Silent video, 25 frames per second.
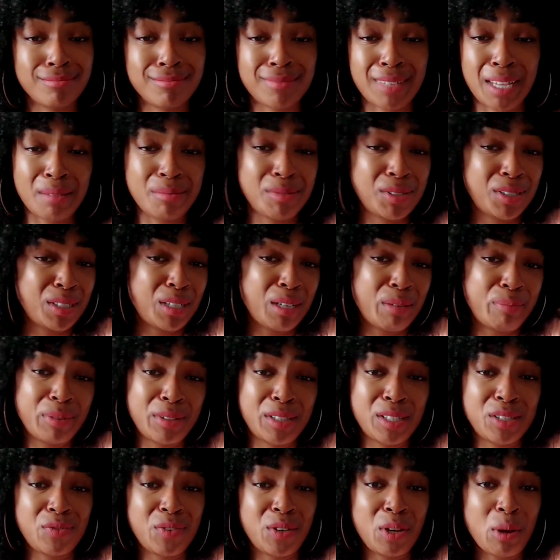I'm just gonna put
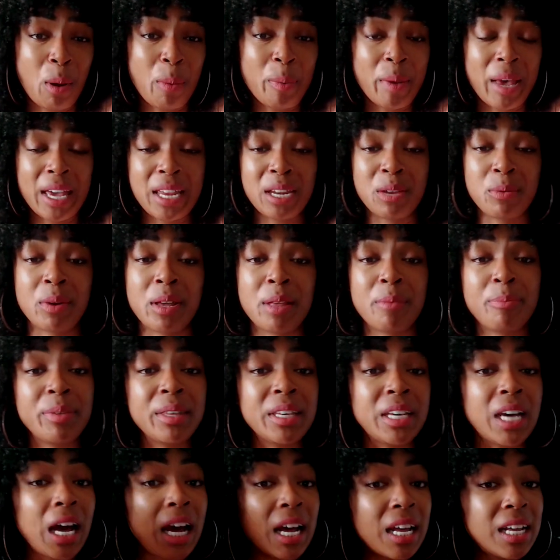this video up anyway,
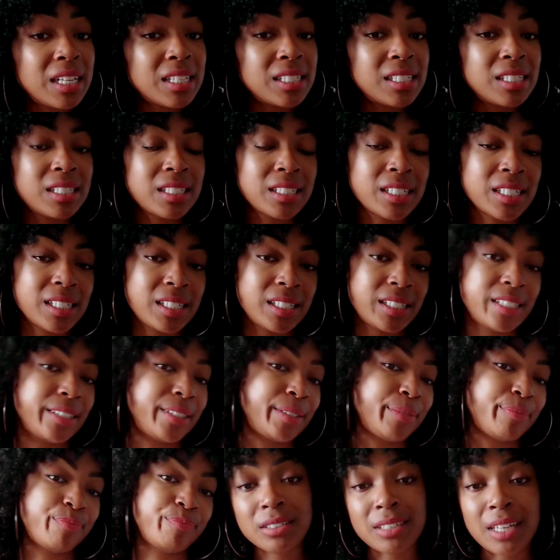because
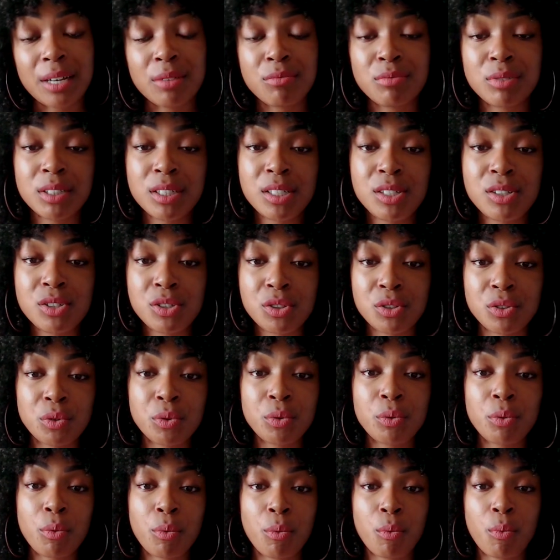listen, I really
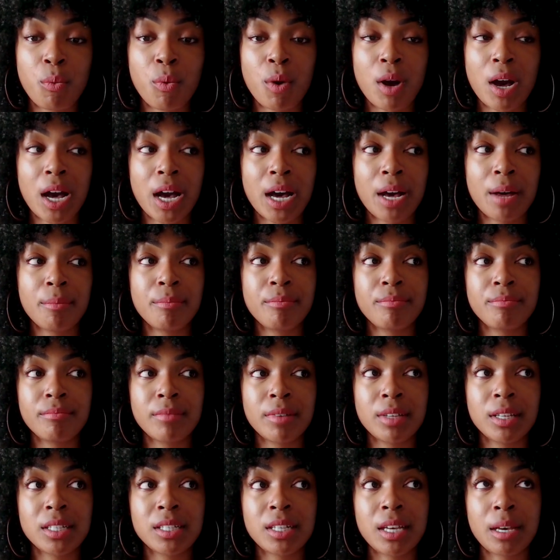do um
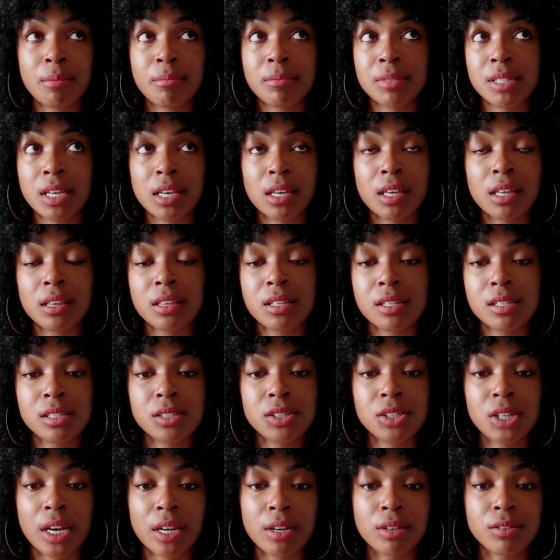am taking this
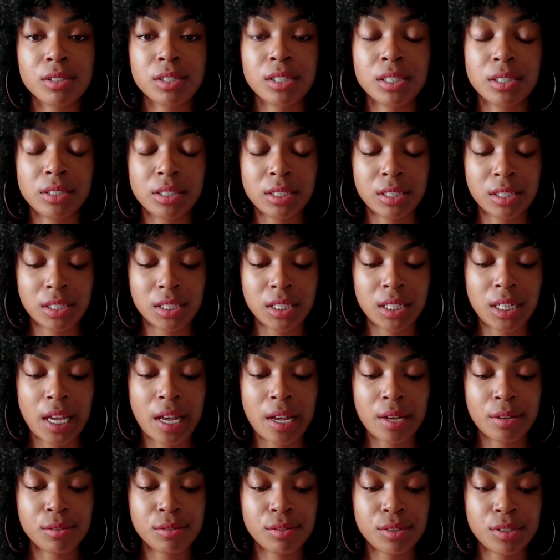channel seriously
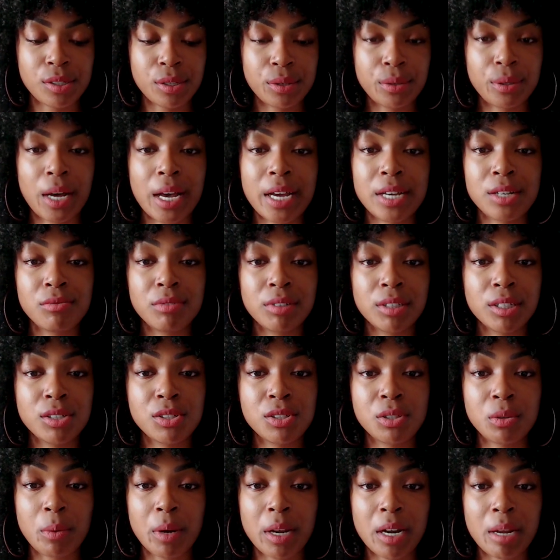now, so I really
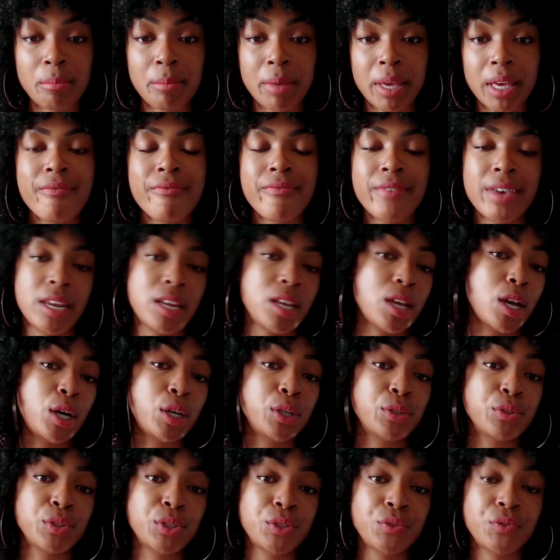do want to make
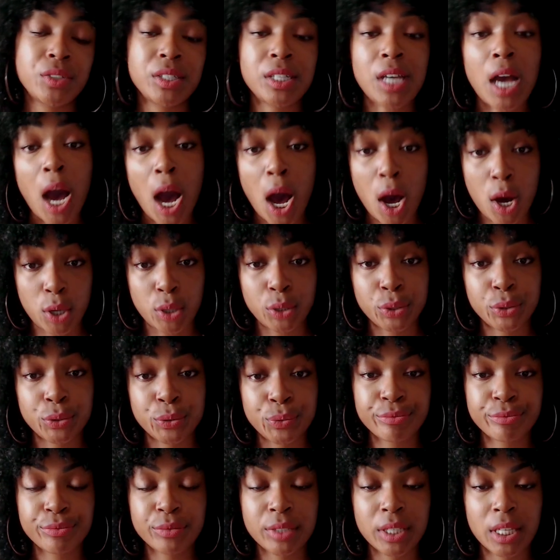videos for y'all.
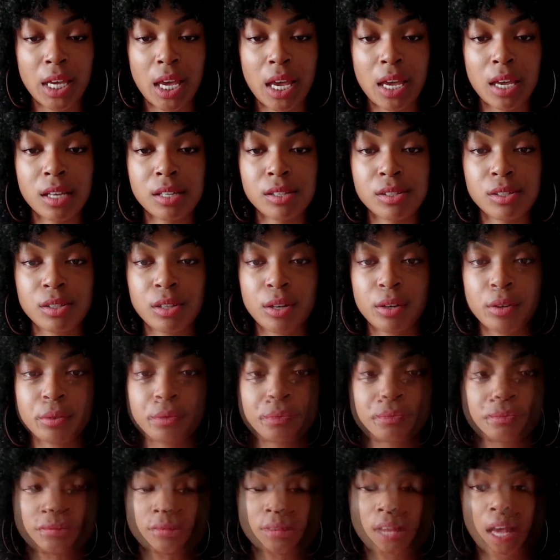Okay,
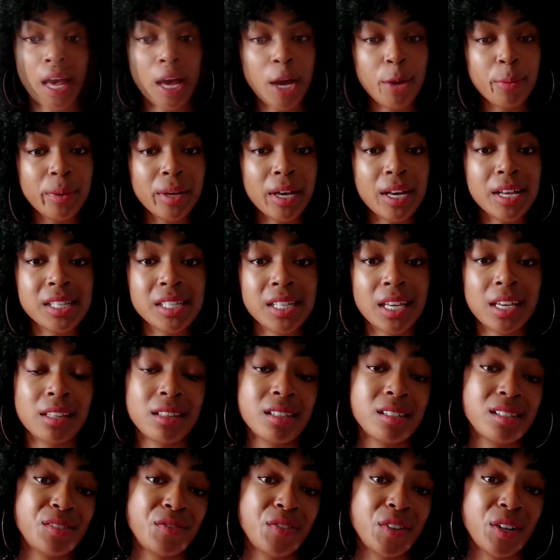so I hope you guys like
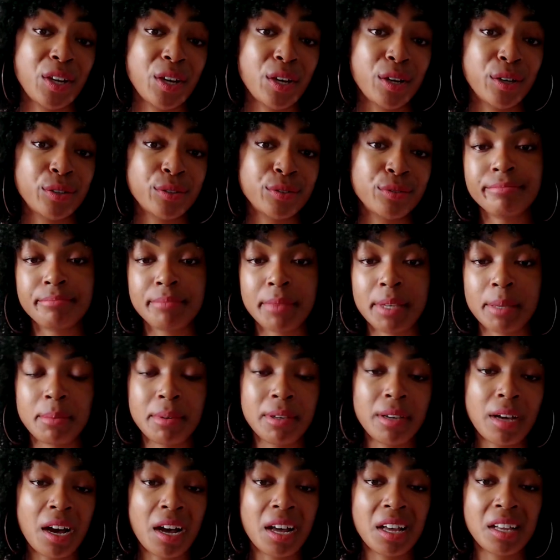this video,
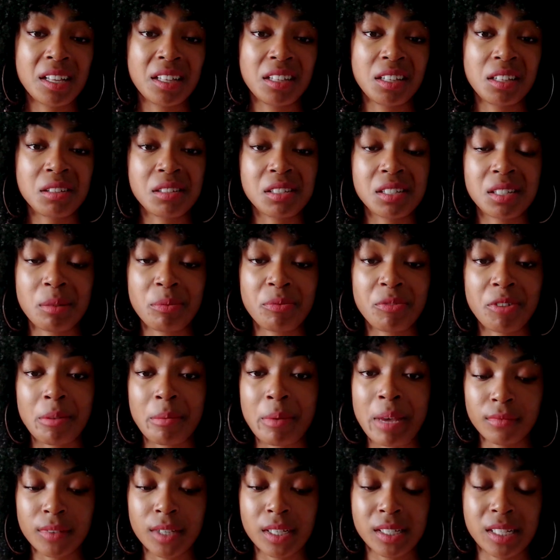maybe got a little something
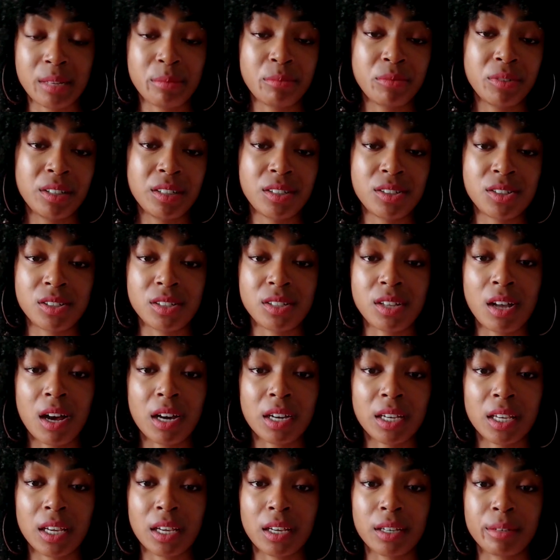from it, because I'm really just
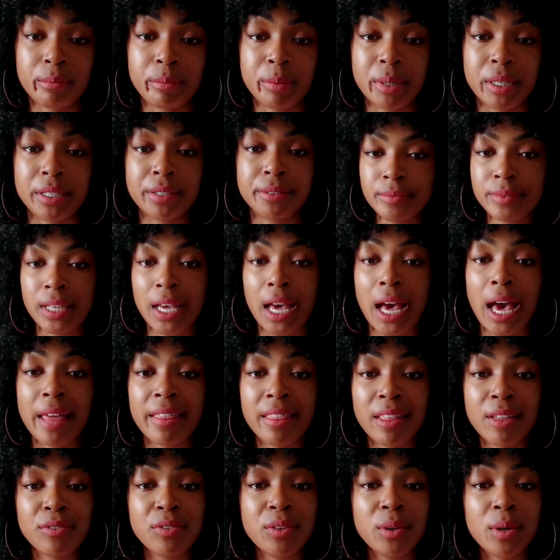talking. But yeah, I
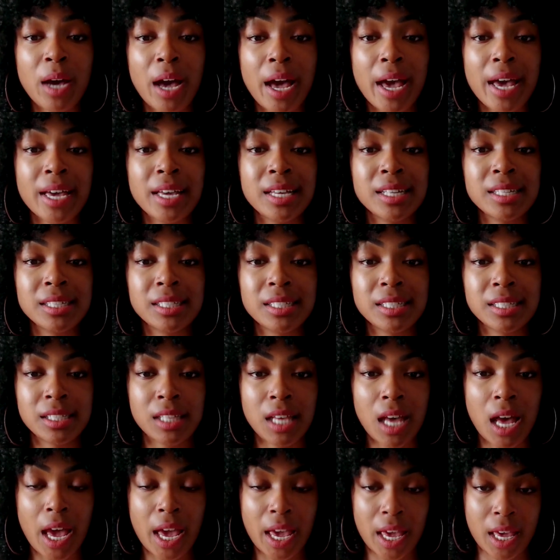love you guys,
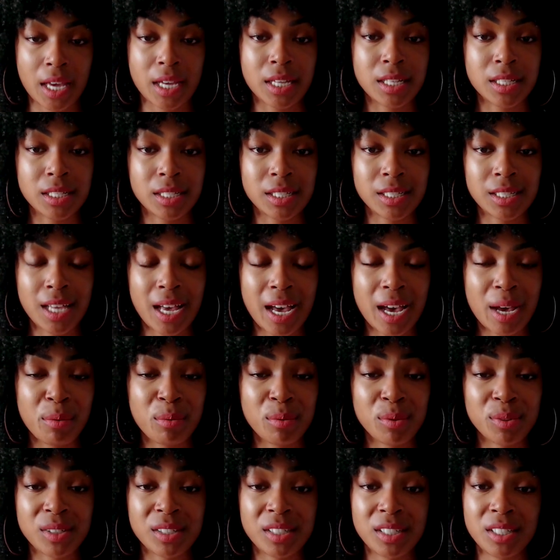and I
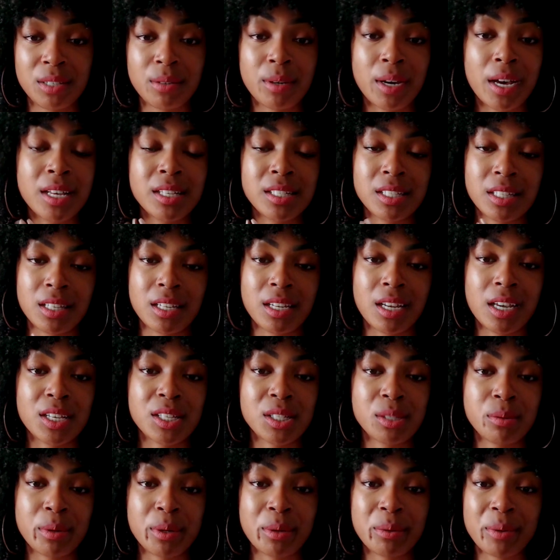will see you guys in the
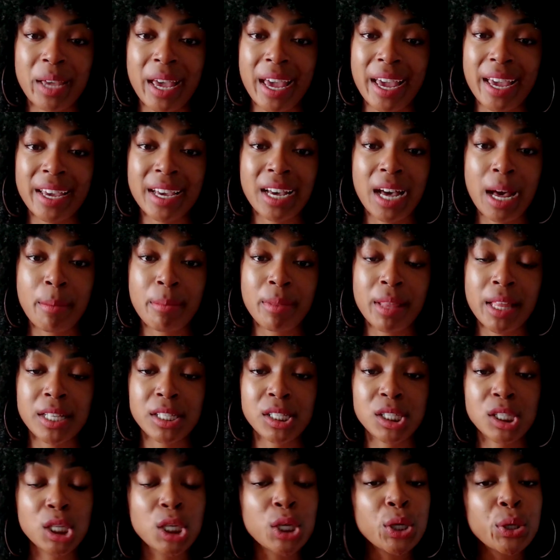next one. Okay, God bless
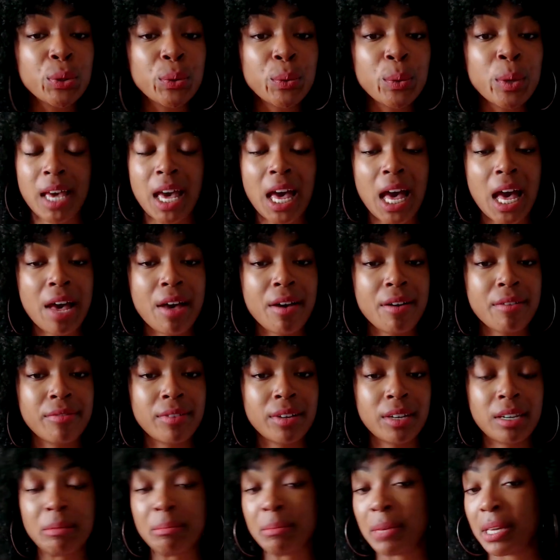you. Have
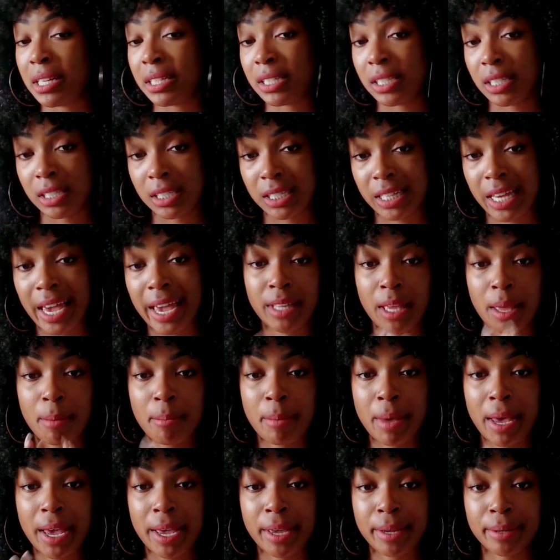an amazing day.
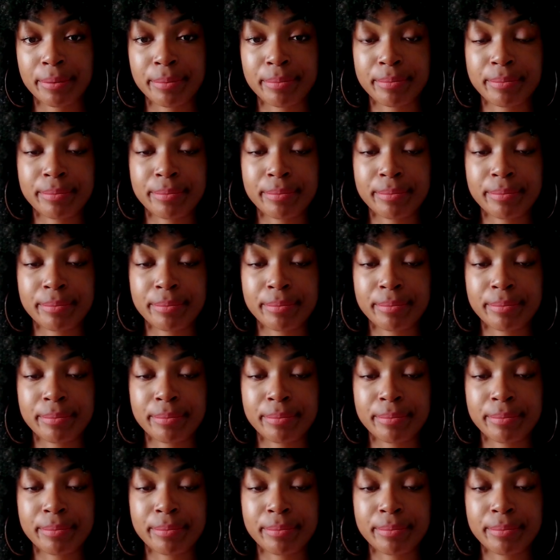Bye.